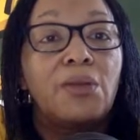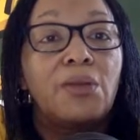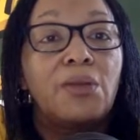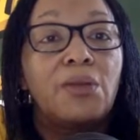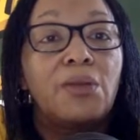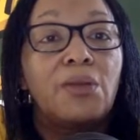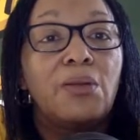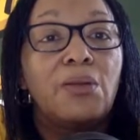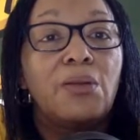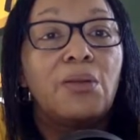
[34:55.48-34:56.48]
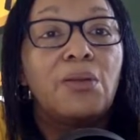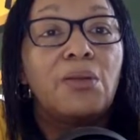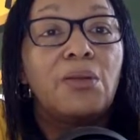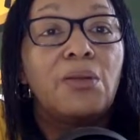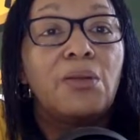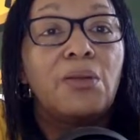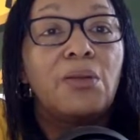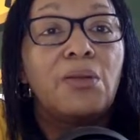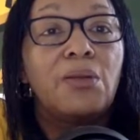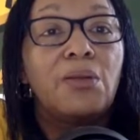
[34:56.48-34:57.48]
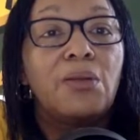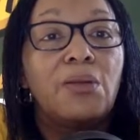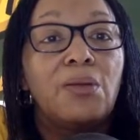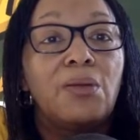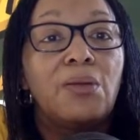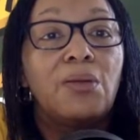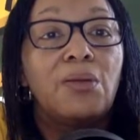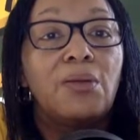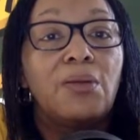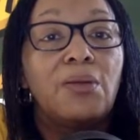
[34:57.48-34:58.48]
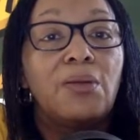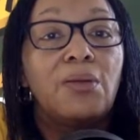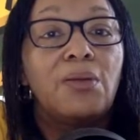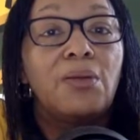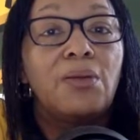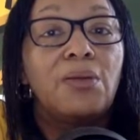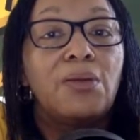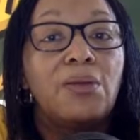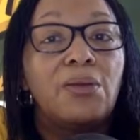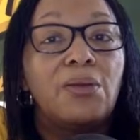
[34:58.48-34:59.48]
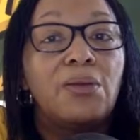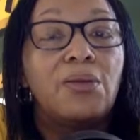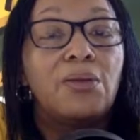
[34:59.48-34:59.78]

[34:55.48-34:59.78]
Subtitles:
The person shown says nothing.